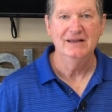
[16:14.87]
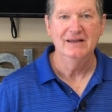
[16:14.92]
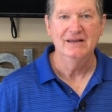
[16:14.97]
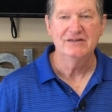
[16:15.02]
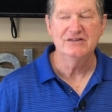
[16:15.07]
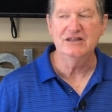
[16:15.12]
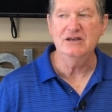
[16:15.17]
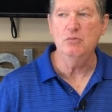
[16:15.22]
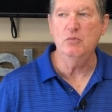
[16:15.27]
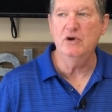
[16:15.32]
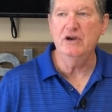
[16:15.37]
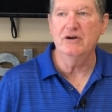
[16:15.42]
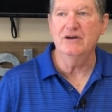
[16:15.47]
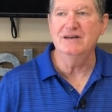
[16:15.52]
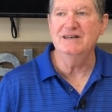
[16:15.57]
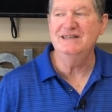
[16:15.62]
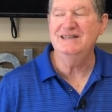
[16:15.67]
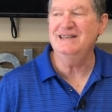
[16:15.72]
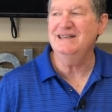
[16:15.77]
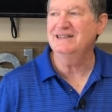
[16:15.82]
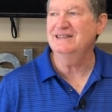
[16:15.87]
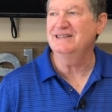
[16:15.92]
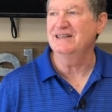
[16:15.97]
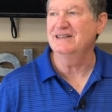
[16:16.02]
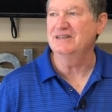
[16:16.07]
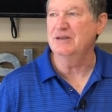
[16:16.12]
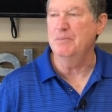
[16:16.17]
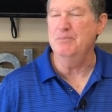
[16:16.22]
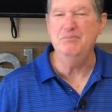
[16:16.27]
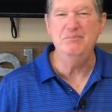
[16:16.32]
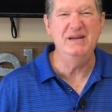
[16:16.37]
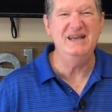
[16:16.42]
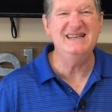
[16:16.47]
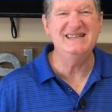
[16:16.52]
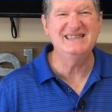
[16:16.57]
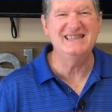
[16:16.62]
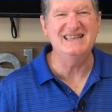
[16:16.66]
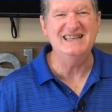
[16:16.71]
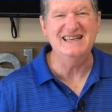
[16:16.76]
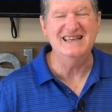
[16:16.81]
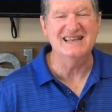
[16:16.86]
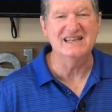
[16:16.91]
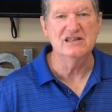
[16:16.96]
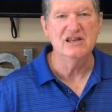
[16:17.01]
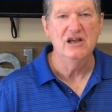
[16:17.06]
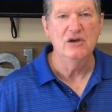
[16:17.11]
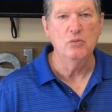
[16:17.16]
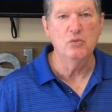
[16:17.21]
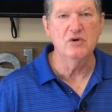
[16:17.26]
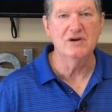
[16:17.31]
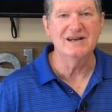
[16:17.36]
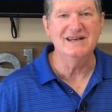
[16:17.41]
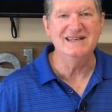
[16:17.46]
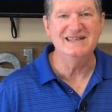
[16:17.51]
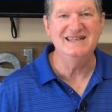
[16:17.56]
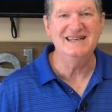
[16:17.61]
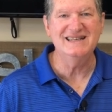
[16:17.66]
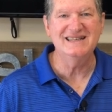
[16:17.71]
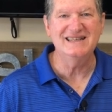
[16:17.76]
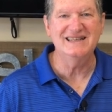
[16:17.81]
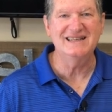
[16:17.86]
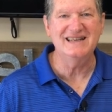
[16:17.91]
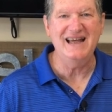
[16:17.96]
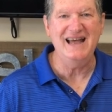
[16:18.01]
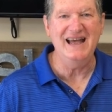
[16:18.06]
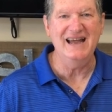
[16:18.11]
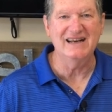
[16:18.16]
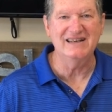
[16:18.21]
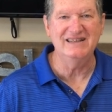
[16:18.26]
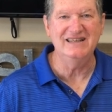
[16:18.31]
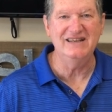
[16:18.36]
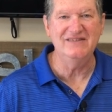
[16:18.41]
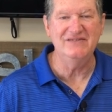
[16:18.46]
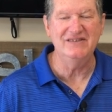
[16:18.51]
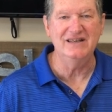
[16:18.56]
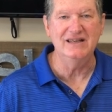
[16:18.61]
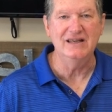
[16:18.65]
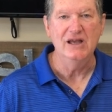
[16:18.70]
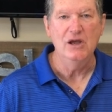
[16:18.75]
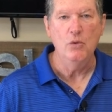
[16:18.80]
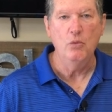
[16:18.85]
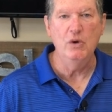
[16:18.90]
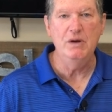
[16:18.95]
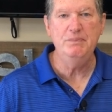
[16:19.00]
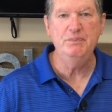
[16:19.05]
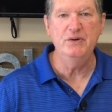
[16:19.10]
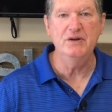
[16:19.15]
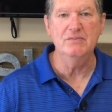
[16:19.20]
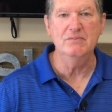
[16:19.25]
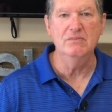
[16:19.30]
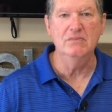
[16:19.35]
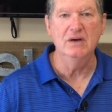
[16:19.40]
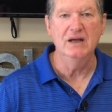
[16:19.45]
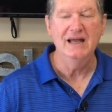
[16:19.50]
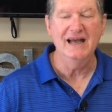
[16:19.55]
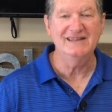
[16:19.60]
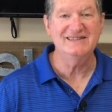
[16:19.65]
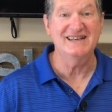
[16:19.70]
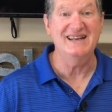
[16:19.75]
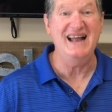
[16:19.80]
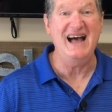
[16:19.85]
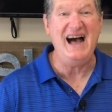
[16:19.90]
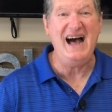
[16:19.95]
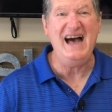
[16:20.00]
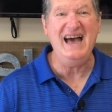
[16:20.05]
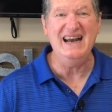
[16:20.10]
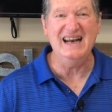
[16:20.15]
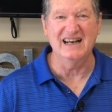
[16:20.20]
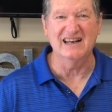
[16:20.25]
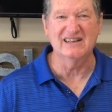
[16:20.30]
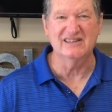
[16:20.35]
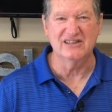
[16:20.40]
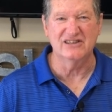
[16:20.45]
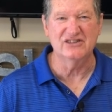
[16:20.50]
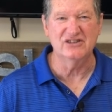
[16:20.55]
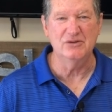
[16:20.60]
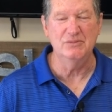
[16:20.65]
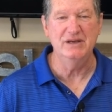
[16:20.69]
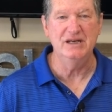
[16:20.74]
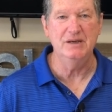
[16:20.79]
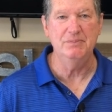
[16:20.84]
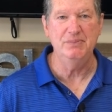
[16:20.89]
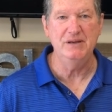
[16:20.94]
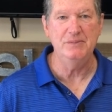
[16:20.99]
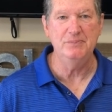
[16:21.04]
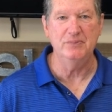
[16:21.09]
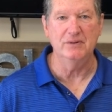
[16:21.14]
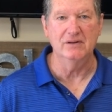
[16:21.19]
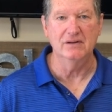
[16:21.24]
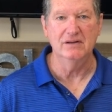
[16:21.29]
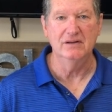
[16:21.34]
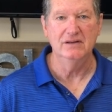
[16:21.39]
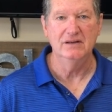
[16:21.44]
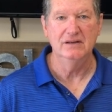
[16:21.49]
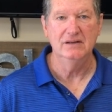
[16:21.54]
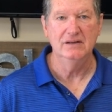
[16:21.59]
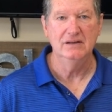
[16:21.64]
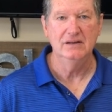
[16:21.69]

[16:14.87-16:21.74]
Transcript: See, we're addicted to busyness. We're addicted to activity. We put that's an idol to so many people.